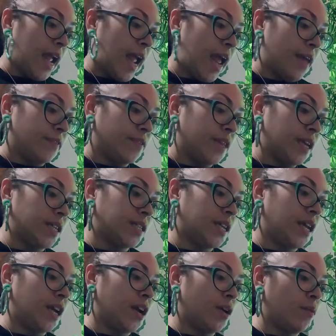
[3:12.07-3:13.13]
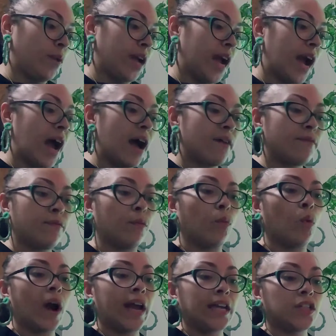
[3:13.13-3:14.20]
And this here we have
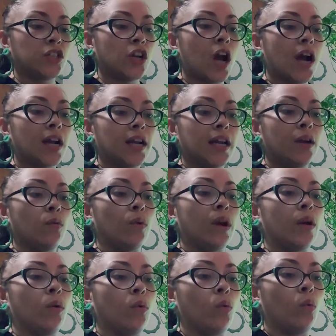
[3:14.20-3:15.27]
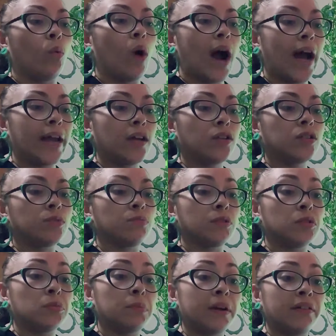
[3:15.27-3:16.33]
white chocolate with wild
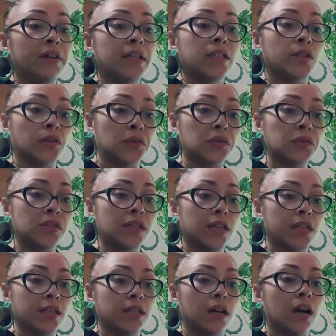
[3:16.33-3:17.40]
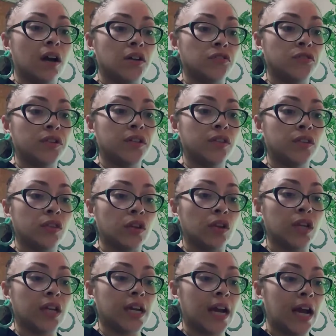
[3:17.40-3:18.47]
blueberry toast. It's
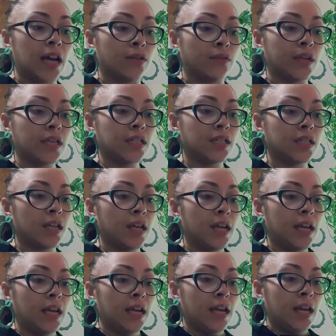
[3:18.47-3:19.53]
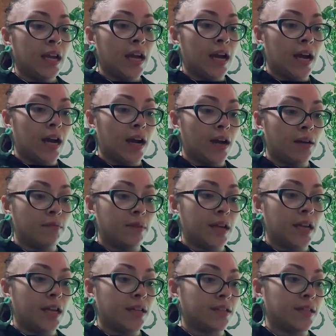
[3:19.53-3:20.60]
130 calories.
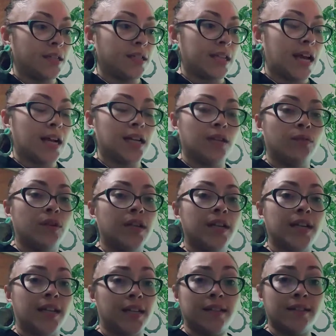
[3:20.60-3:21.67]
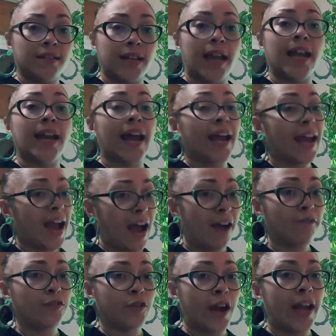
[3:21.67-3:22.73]
It is exactly what it is. And I
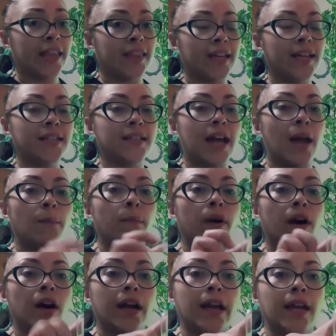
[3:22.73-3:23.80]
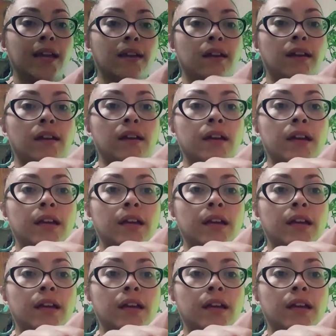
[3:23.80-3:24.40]
have tried this. I bought a